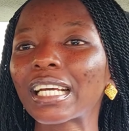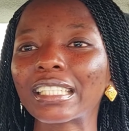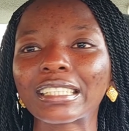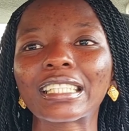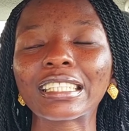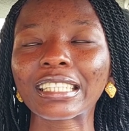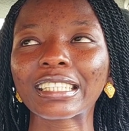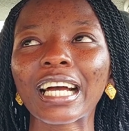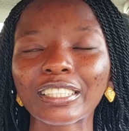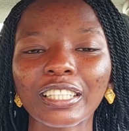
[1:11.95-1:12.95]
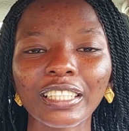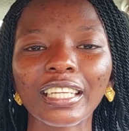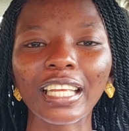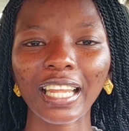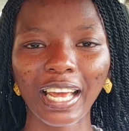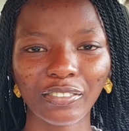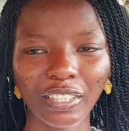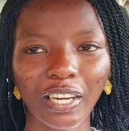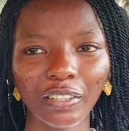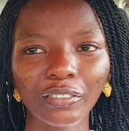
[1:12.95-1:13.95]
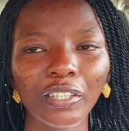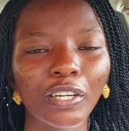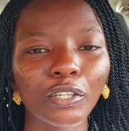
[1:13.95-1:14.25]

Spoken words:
it is actually a lifestyle.